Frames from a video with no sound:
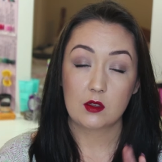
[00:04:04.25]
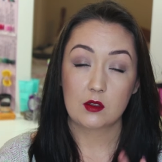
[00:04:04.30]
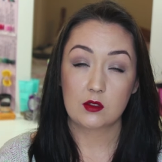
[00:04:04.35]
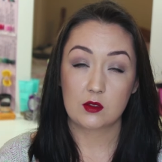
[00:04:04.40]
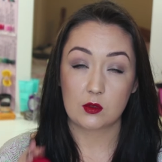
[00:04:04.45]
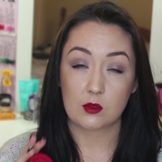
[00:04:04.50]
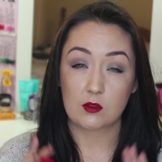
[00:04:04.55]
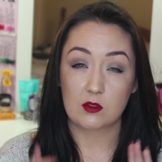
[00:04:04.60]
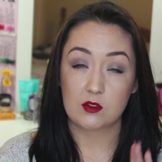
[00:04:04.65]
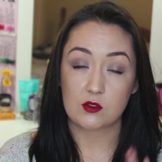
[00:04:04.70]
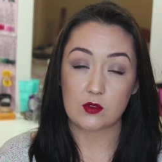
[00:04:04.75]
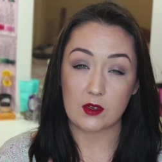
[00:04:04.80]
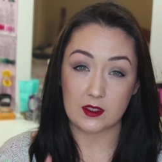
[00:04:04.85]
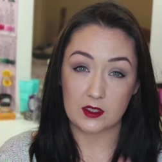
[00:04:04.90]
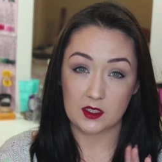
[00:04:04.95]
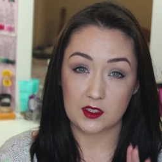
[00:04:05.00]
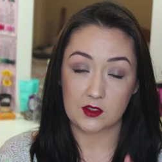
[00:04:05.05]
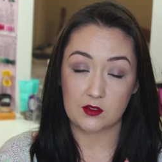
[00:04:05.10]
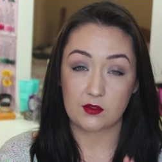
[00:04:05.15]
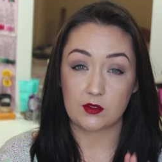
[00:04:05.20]
sort of
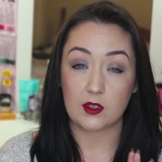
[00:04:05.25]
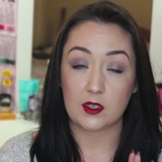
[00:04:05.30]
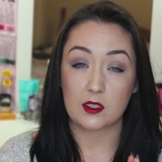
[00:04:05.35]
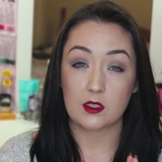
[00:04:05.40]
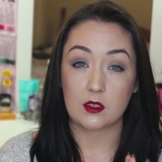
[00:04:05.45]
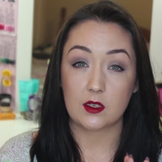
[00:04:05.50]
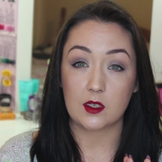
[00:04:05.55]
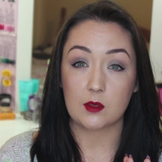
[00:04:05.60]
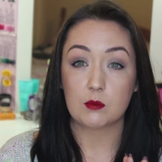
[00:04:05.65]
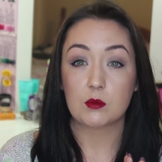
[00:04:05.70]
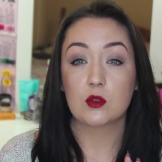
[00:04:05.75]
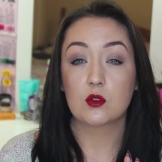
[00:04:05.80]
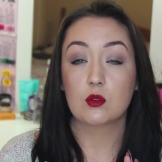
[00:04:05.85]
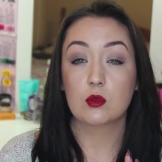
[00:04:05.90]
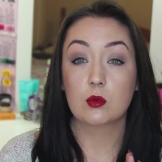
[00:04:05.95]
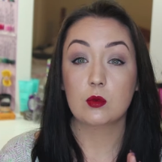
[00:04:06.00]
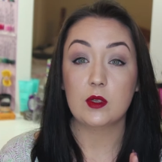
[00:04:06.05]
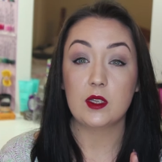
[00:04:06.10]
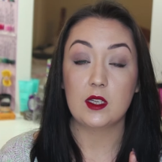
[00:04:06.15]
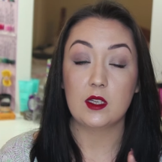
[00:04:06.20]
straddles the fine line
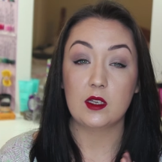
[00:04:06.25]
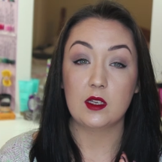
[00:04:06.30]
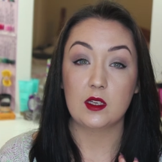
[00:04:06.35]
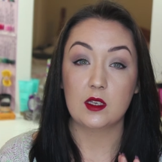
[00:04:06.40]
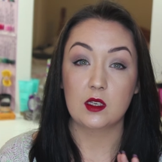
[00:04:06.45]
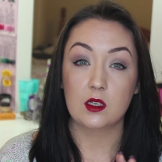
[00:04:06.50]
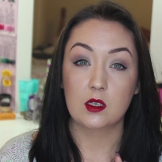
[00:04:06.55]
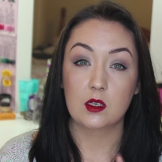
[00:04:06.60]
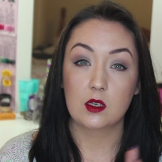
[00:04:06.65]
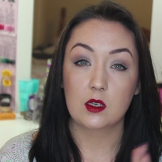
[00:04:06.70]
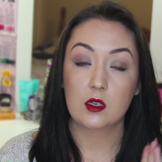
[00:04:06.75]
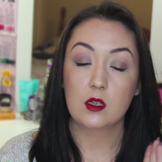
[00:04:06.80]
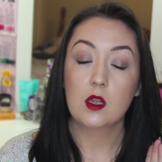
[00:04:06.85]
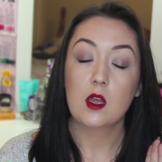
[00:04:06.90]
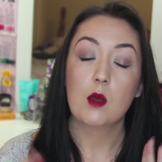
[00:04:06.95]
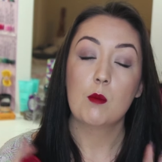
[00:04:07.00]
between